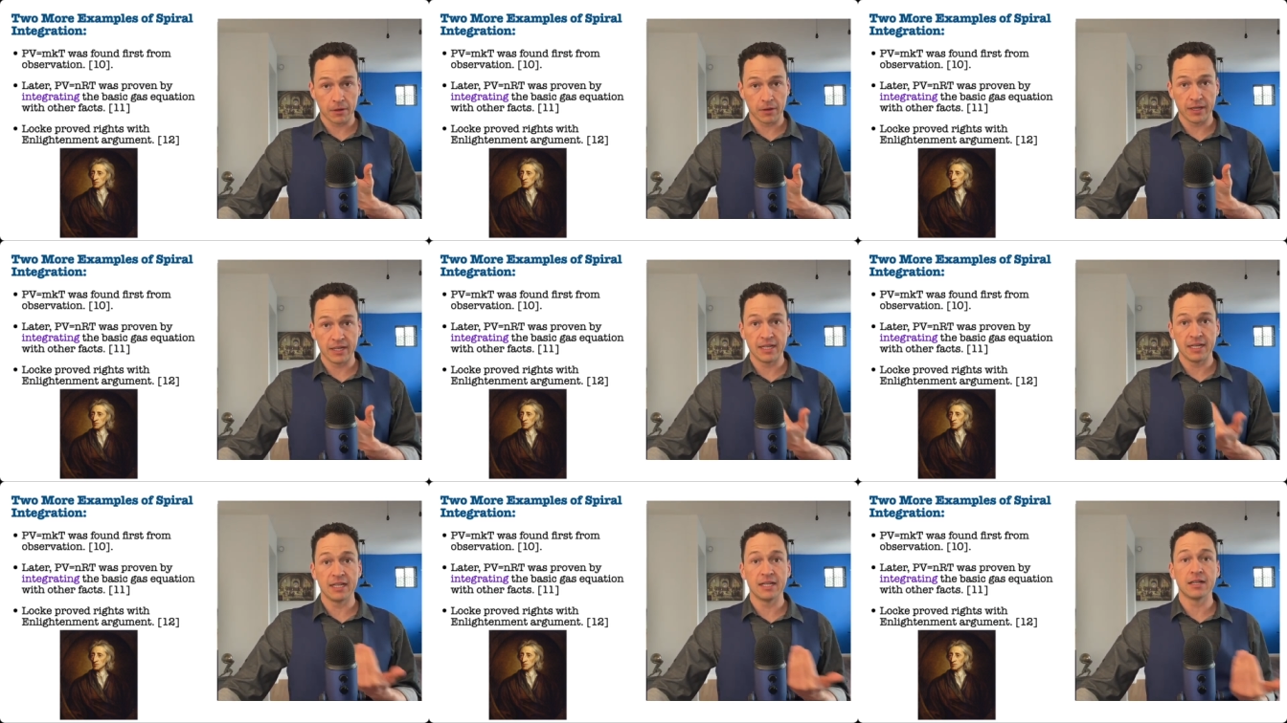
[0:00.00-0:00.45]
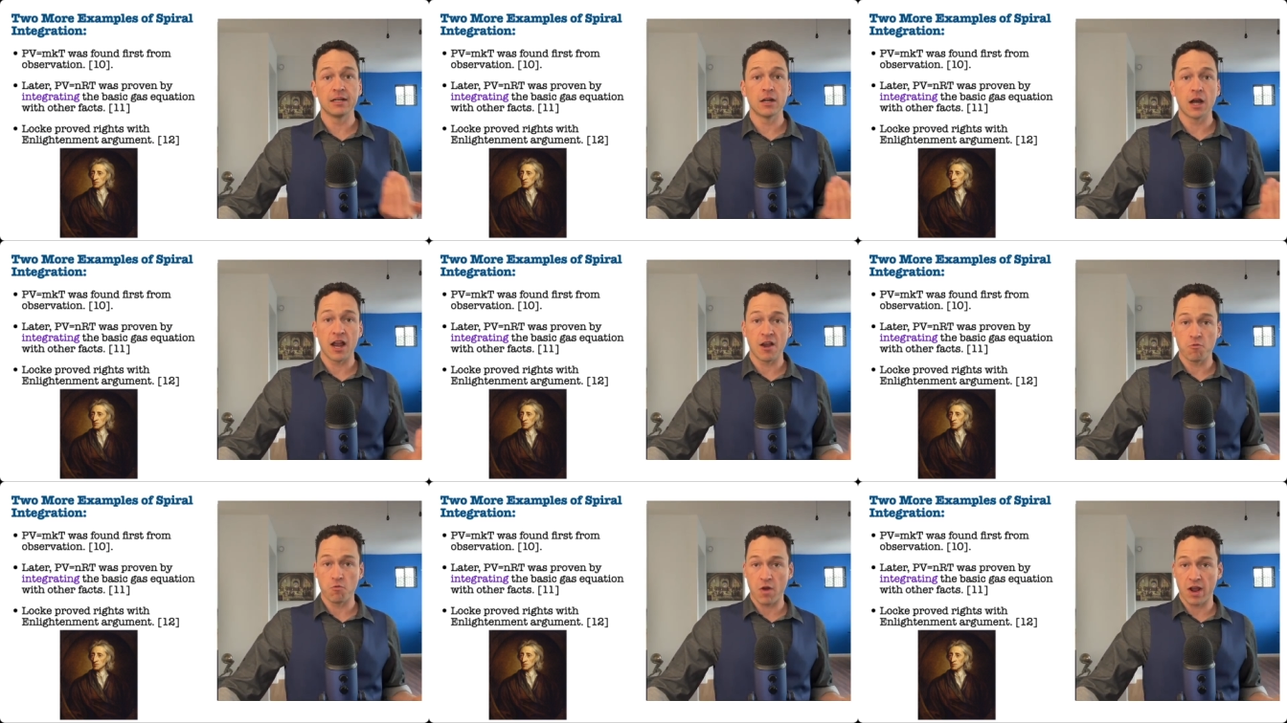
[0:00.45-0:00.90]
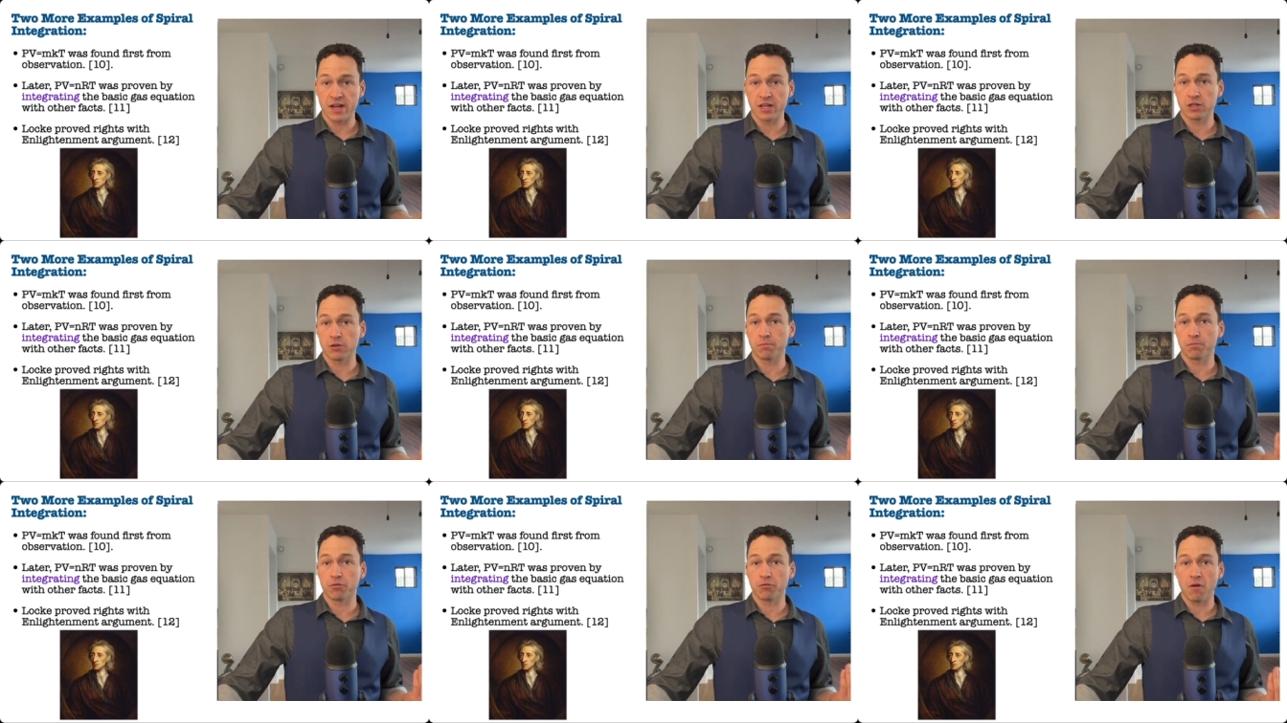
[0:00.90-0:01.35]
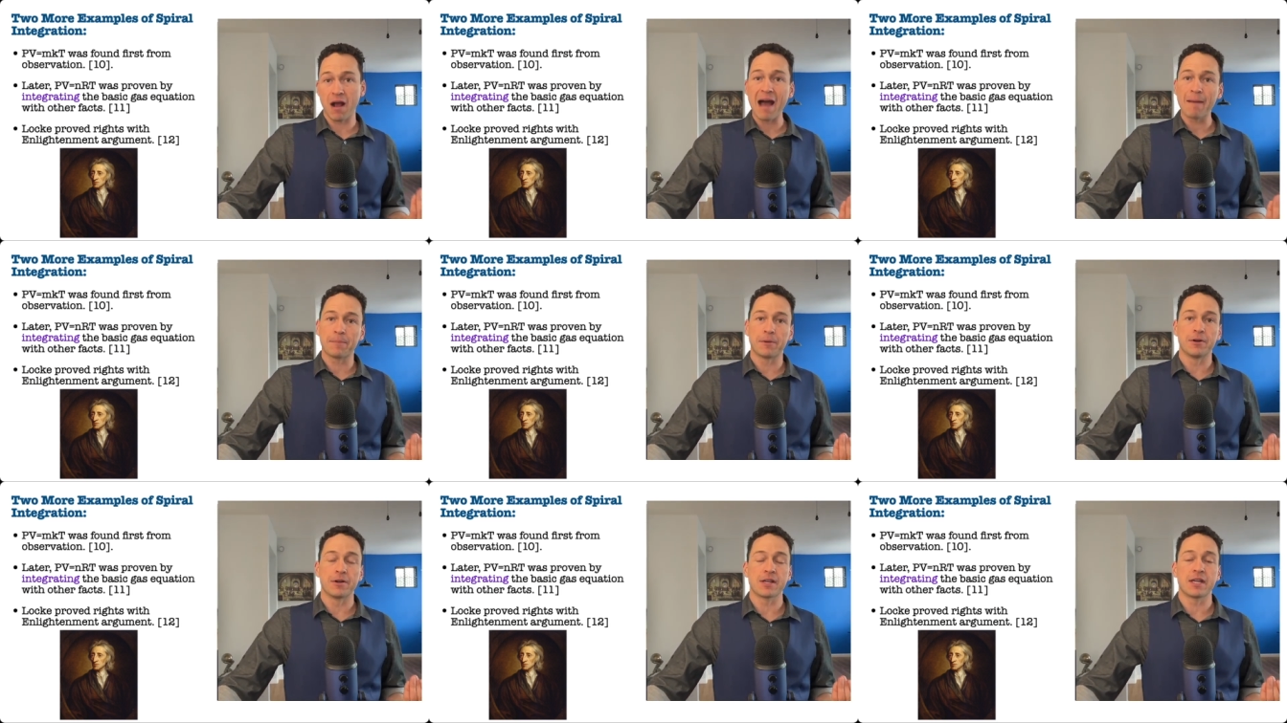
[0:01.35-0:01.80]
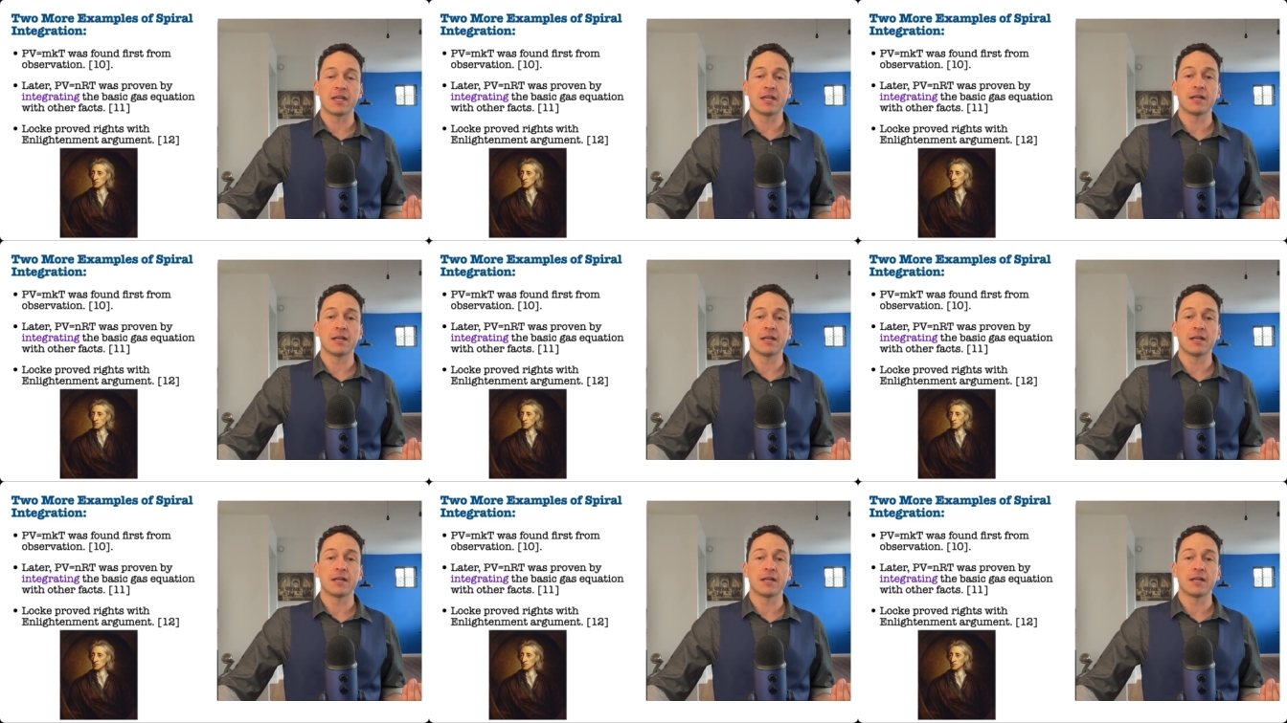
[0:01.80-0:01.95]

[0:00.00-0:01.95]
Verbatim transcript: He needed a right to property.